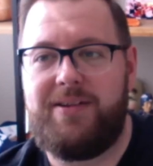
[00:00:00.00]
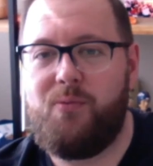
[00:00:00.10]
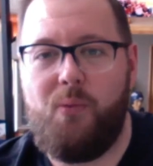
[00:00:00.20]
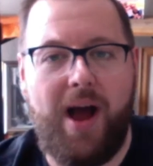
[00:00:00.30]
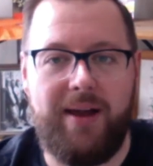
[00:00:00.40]

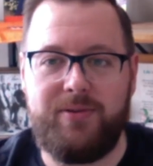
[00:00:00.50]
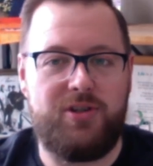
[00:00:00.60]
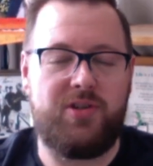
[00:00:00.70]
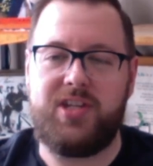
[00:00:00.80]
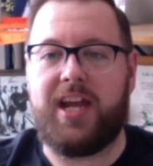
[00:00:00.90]
why would
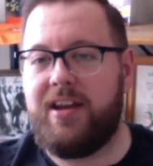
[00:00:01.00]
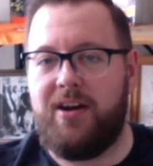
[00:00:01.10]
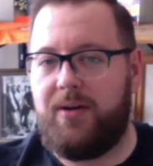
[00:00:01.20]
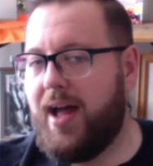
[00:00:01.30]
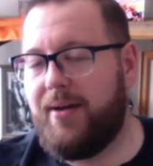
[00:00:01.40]
you say
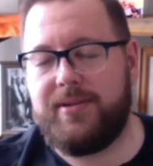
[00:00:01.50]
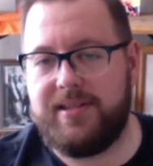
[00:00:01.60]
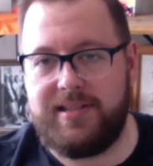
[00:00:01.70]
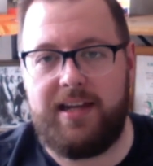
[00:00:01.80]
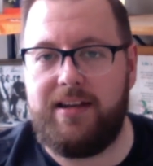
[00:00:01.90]
no? I
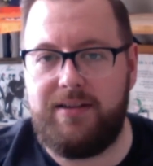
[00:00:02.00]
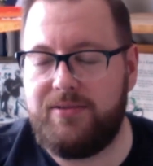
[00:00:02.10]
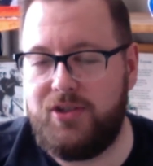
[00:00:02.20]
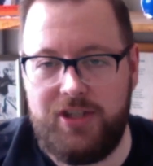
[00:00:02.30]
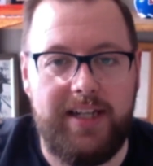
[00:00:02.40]
wouldn't say no.
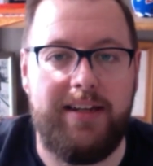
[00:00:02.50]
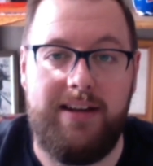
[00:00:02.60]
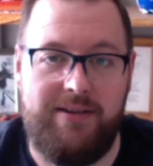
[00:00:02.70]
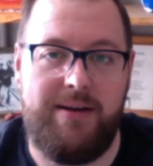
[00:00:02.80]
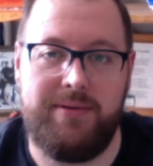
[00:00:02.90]
Shit, no.
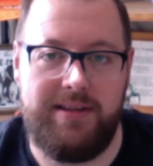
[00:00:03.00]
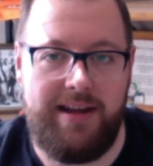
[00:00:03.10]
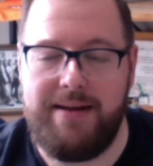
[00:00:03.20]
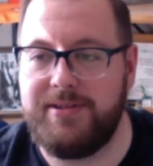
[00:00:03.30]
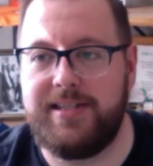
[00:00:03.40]

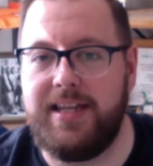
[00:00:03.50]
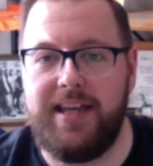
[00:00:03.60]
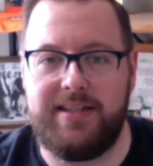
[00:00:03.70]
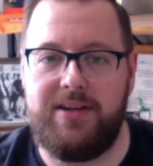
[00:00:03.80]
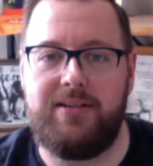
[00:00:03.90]
I would say
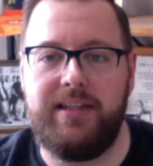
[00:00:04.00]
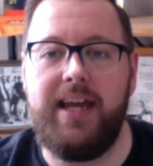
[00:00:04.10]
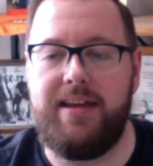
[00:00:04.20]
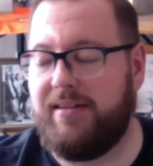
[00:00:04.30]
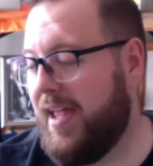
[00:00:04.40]
yes all
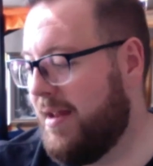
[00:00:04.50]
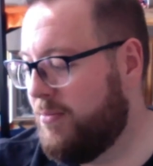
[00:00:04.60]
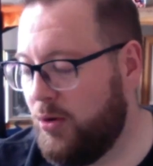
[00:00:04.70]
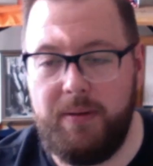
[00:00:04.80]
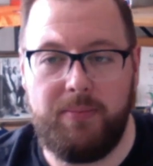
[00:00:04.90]
day. And
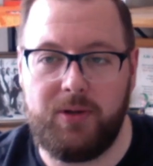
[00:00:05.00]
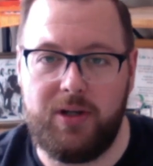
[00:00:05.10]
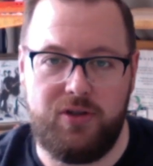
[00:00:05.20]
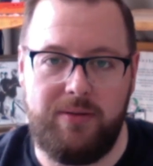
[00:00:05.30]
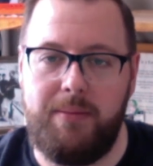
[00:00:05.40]
more people are
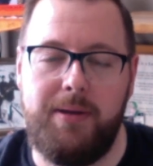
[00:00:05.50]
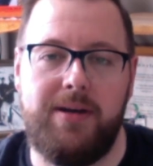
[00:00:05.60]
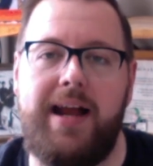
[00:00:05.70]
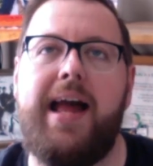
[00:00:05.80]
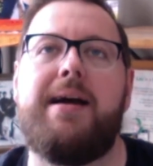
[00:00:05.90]
going to drink my
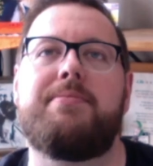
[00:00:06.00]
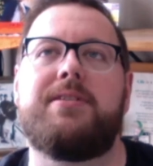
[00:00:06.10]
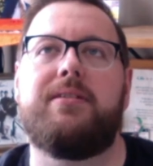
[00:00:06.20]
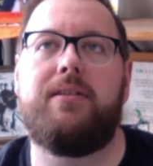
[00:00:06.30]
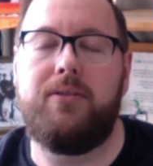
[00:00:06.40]
beer?
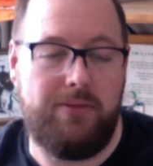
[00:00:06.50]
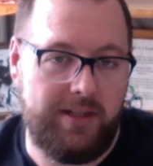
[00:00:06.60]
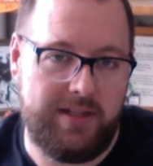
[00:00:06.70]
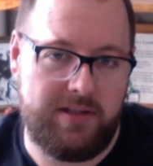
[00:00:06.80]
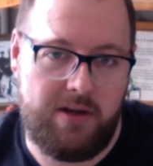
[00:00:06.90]

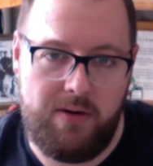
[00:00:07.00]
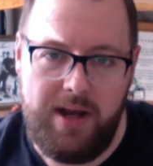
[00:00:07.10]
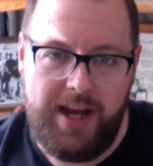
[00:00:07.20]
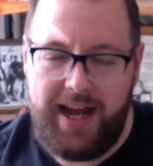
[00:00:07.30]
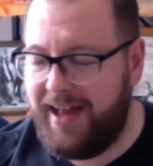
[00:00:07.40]
Absolutely. So
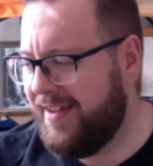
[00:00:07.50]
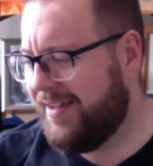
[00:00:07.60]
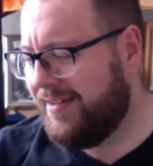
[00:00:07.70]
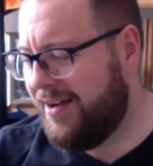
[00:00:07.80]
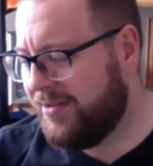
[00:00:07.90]
I
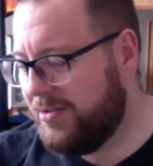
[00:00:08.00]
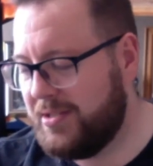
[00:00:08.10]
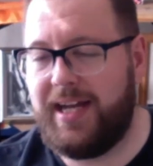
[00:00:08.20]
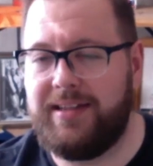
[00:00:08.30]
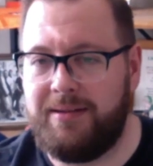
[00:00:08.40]
think,
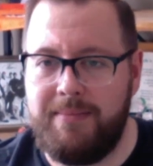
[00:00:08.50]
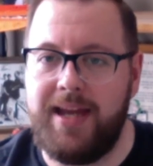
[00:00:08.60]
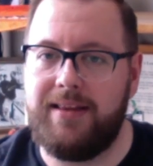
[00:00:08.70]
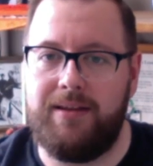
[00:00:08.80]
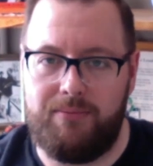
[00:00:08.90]
Goose Island
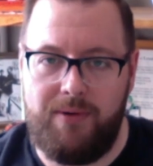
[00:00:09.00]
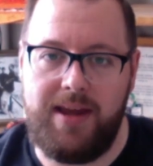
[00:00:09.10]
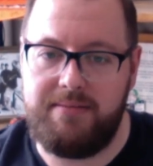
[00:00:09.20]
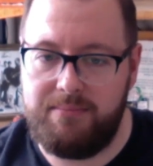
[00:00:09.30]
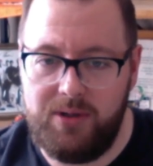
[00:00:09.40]
made the
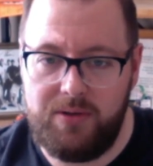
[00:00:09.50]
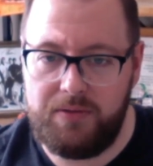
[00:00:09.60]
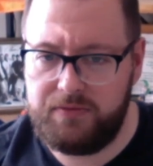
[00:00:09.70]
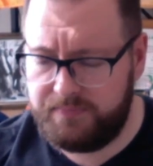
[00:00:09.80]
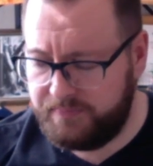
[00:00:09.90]
right move.